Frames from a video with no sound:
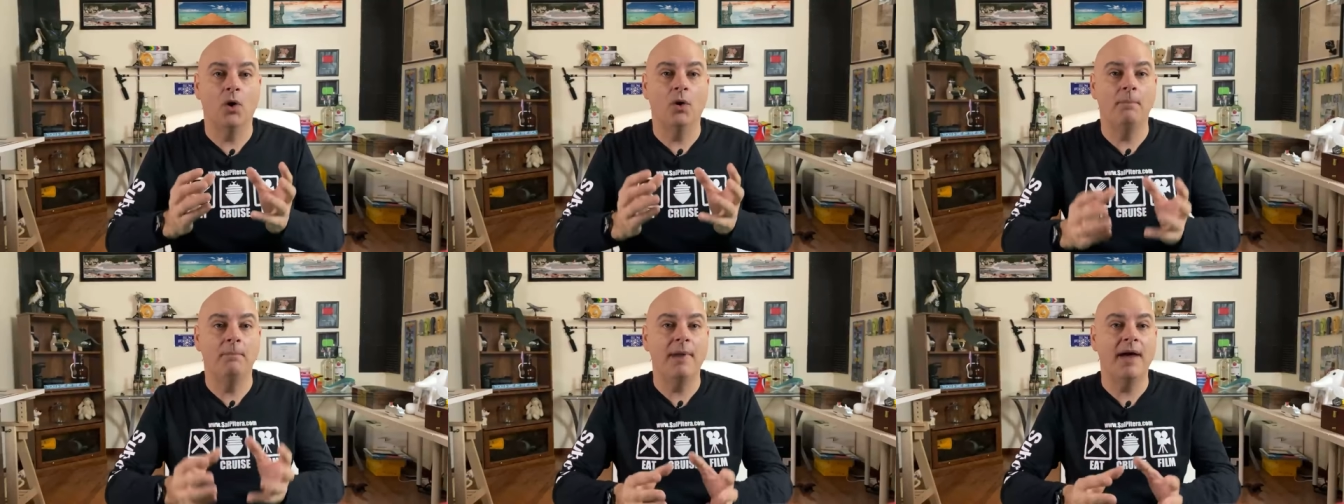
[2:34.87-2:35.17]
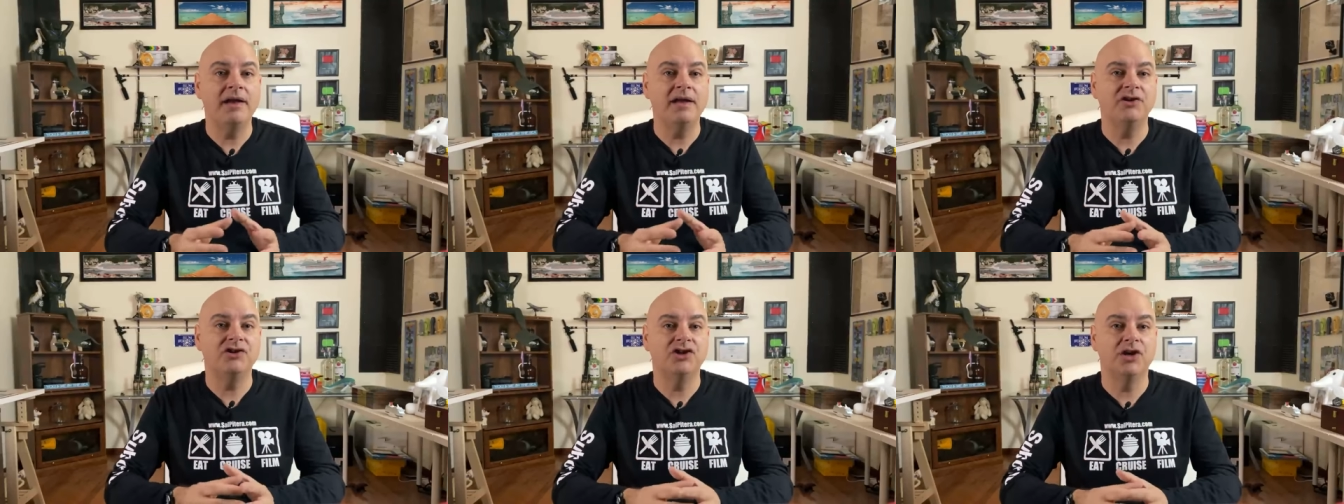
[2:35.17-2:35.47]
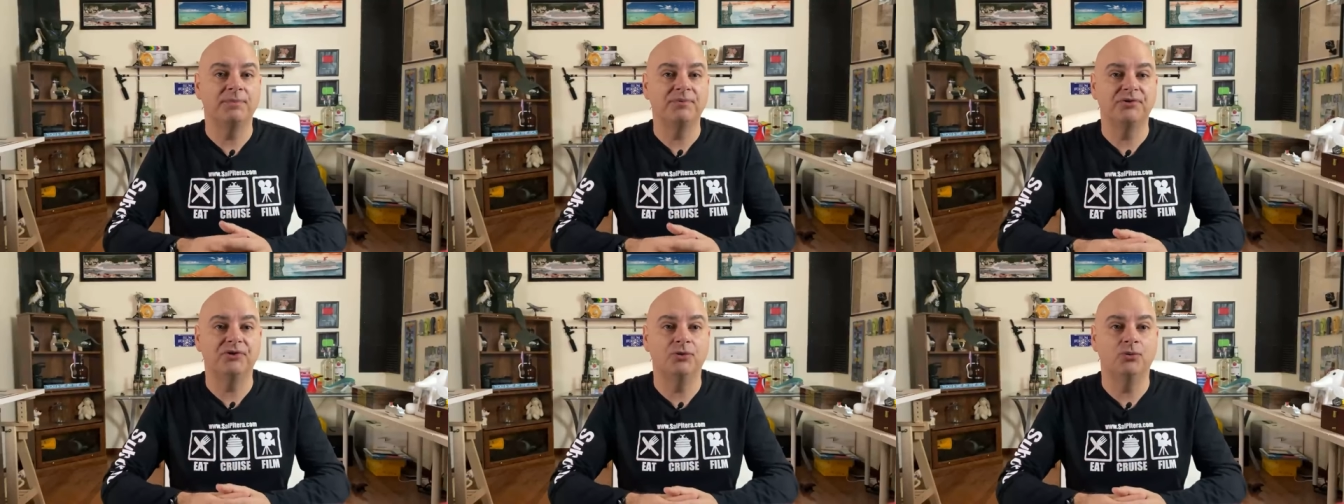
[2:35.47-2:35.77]
On many
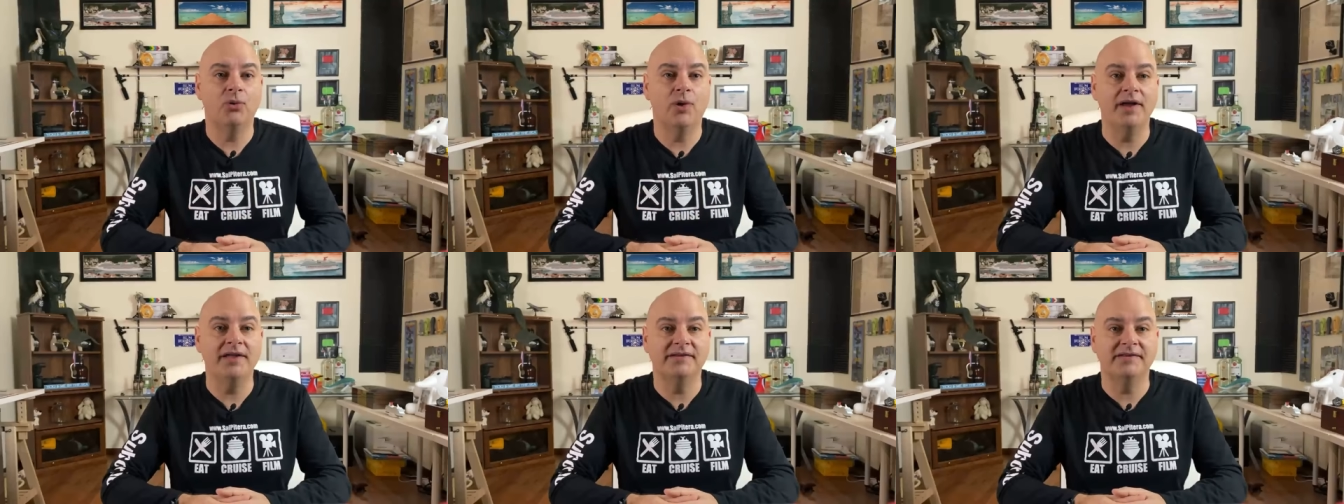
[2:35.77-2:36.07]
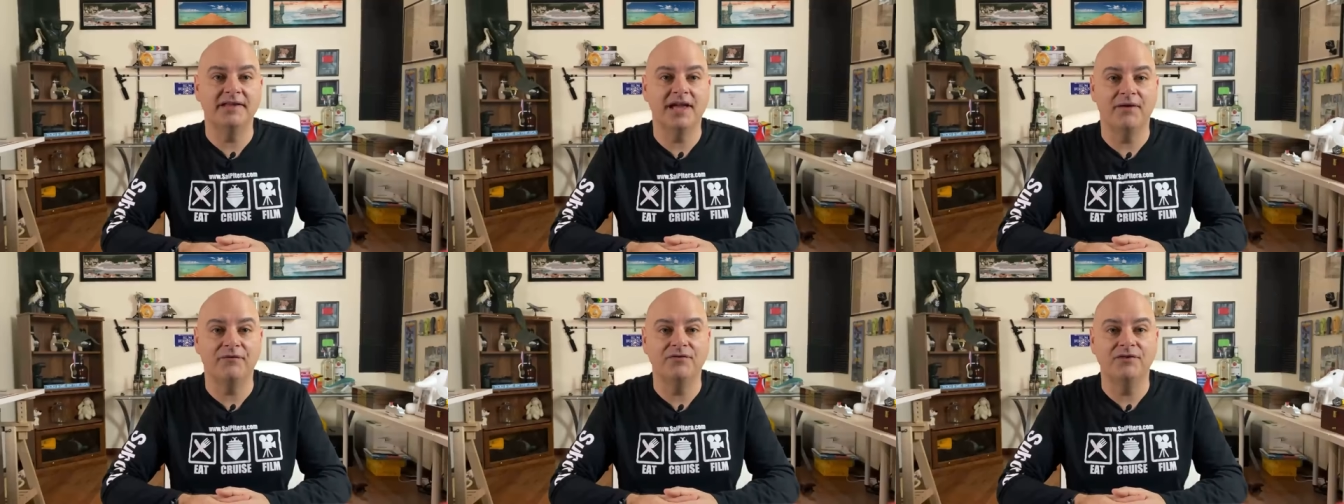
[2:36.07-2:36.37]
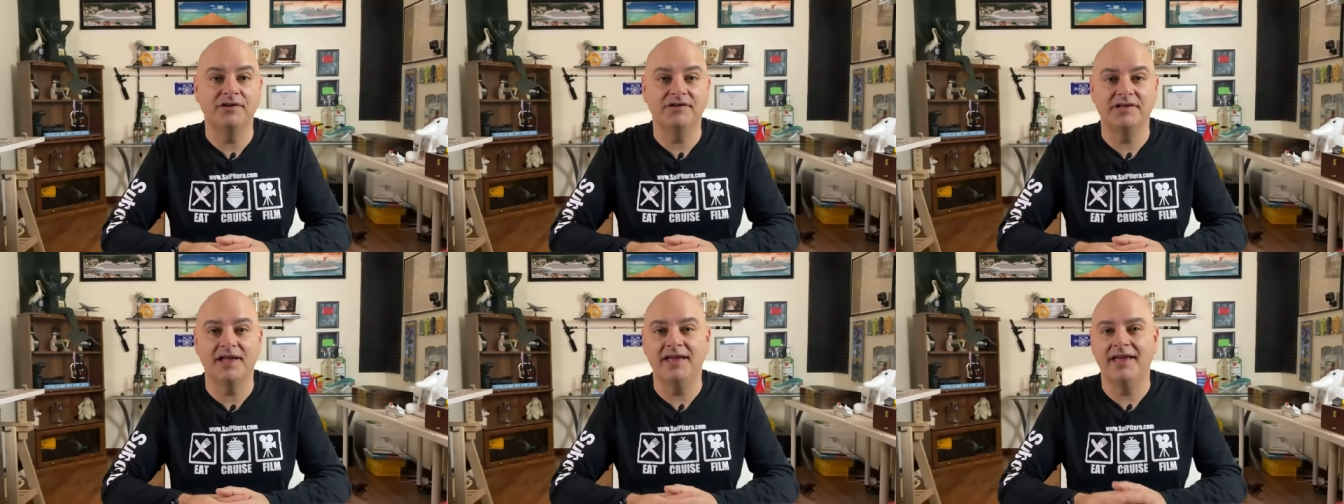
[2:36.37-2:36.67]
ships, the wait
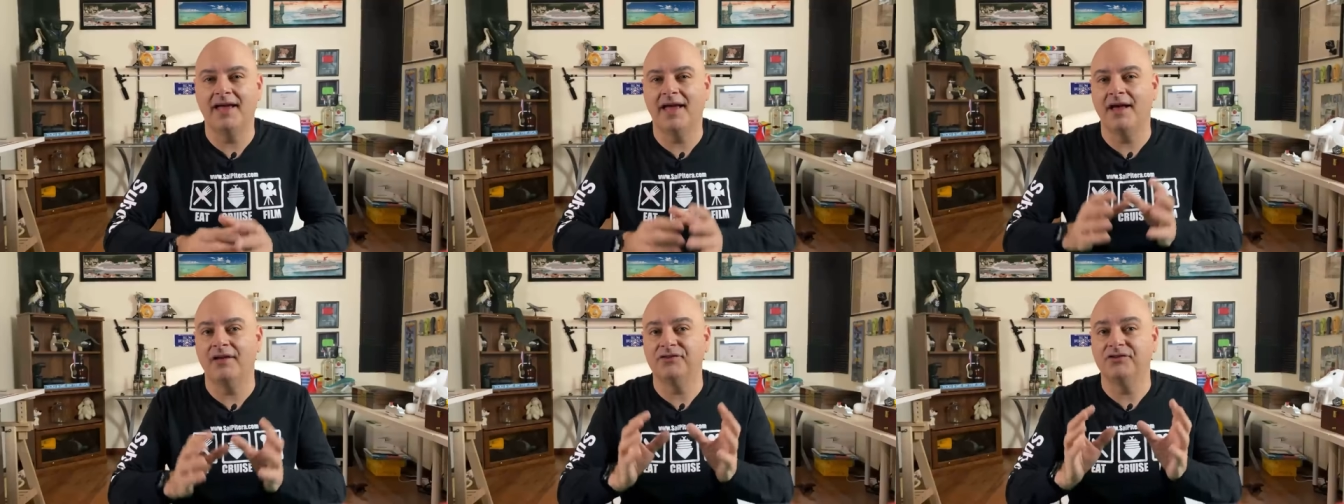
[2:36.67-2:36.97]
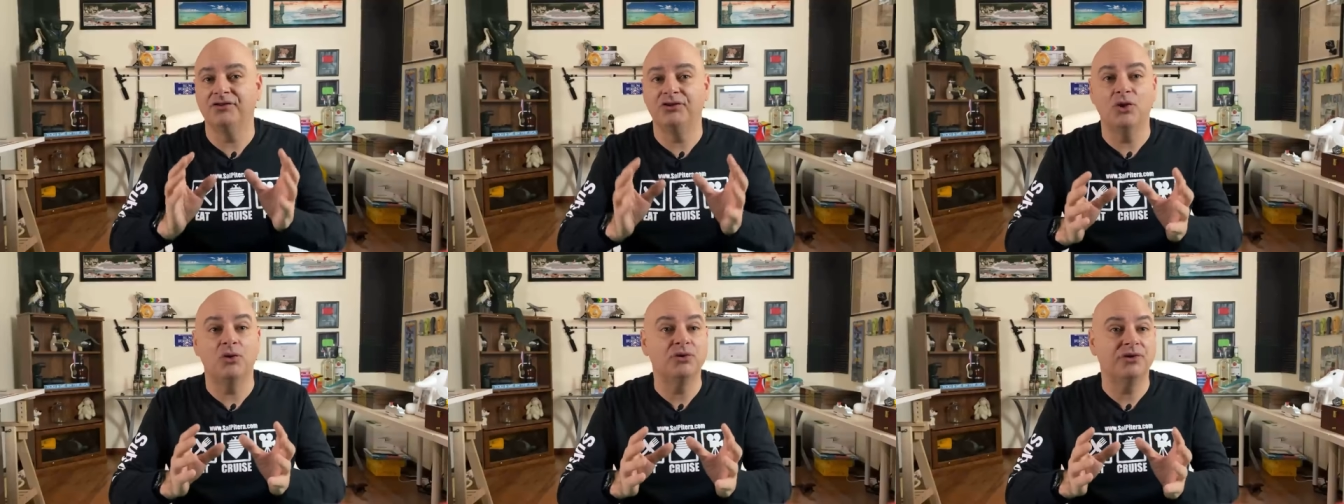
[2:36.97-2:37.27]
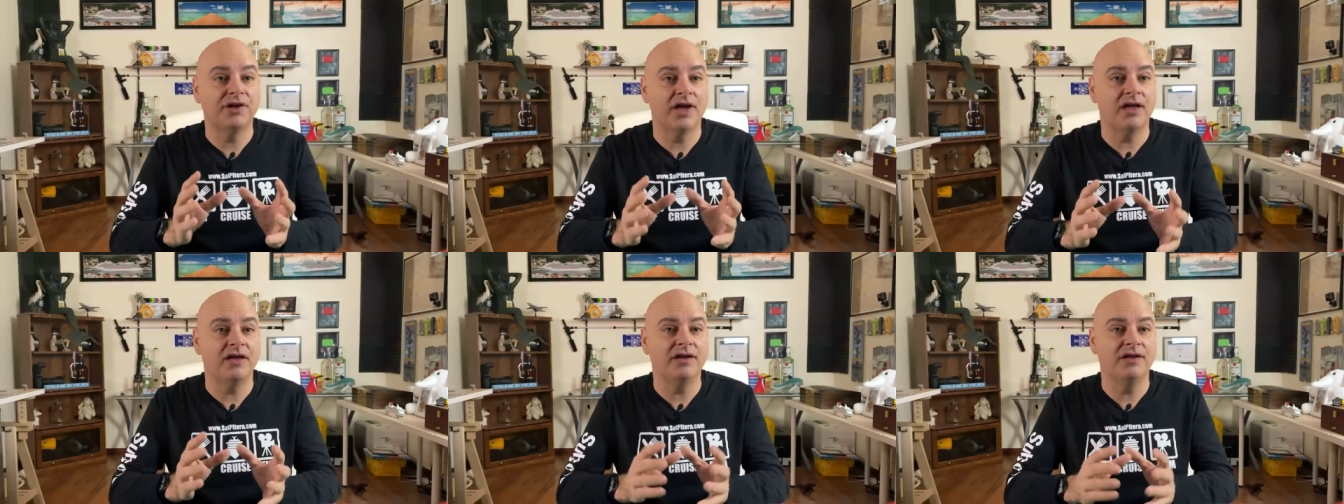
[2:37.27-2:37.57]
staff in the steakhouse
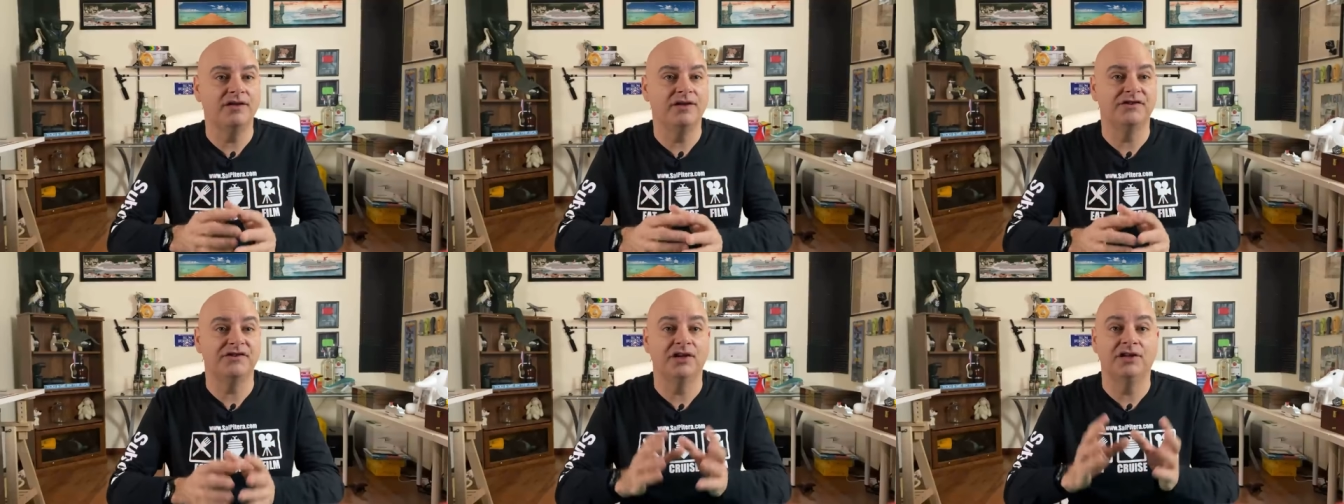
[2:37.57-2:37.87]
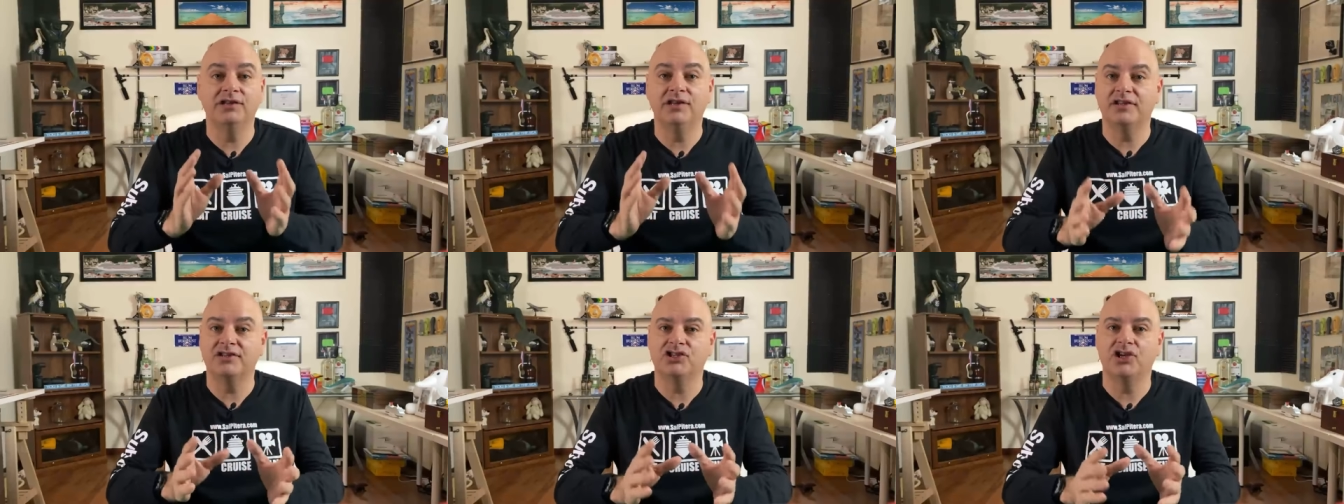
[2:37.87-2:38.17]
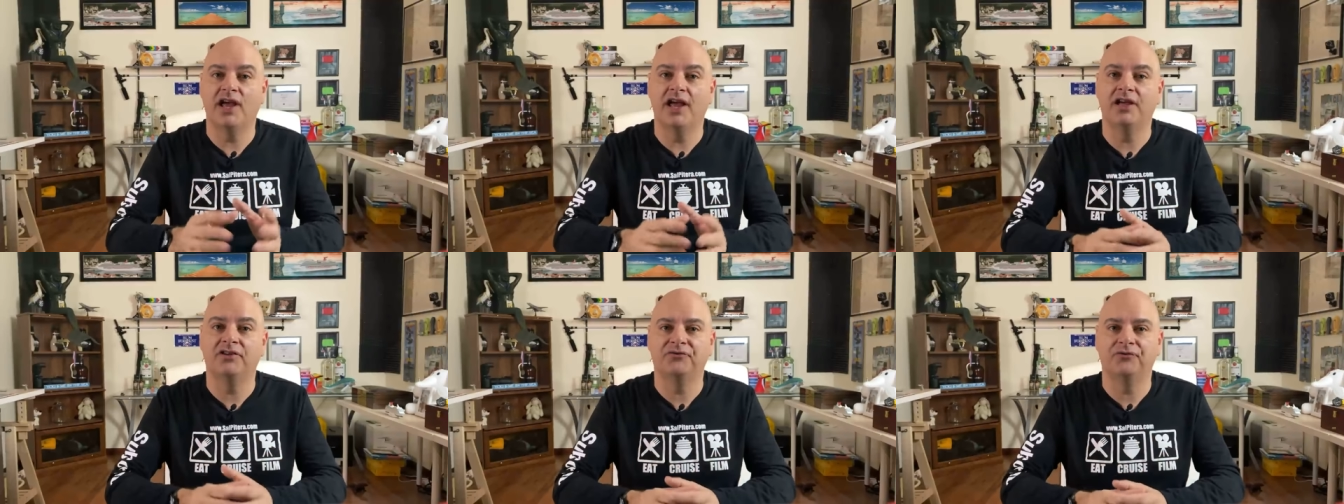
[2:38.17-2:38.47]
don't tell you this
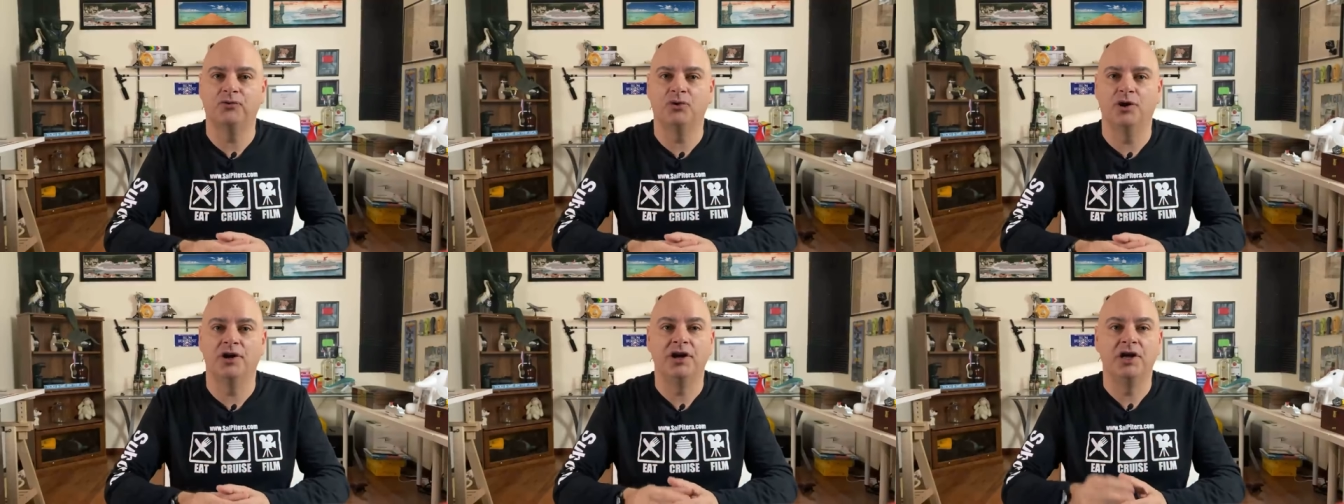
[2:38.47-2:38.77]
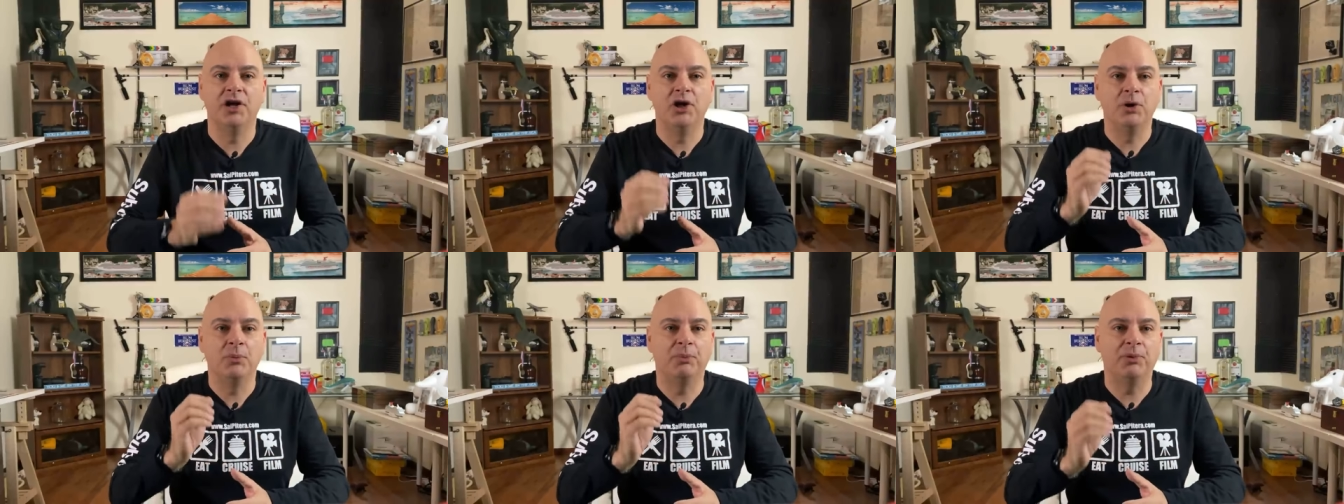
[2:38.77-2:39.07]
unless you ask for it,